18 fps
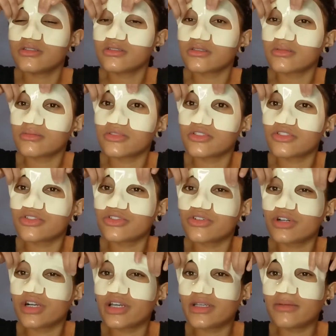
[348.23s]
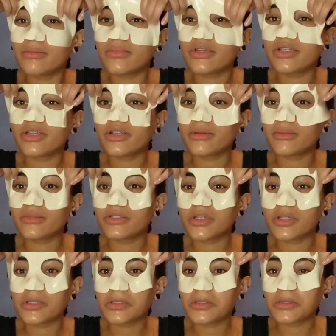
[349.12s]
I'm gonna try and bring it up
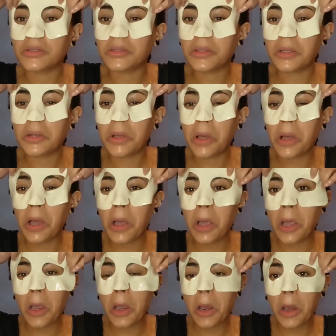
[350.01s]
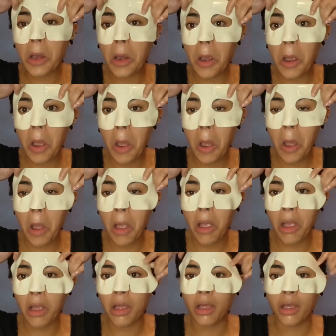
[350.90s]
just a little higher.
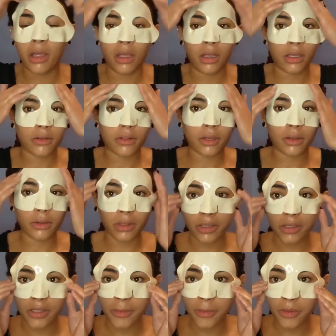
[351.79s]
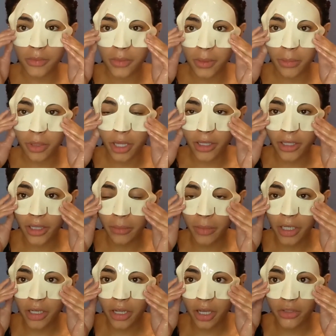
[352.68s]
So I don't think it's supposed to be blocking
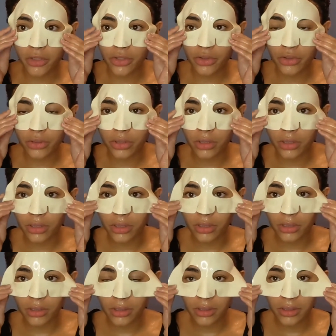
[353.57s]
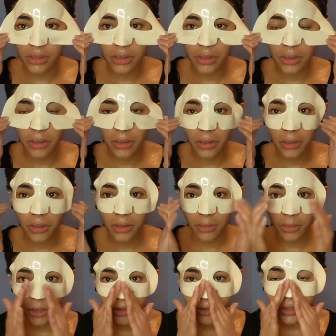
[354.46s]
my nostrils. I'm
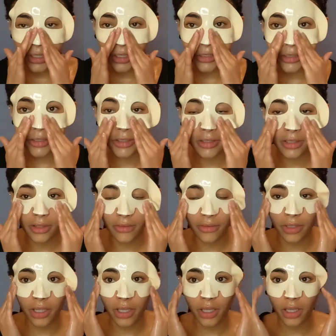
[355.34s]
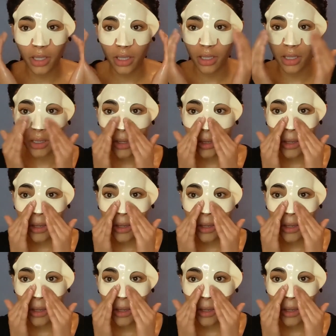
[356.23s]
not trying to suffocate.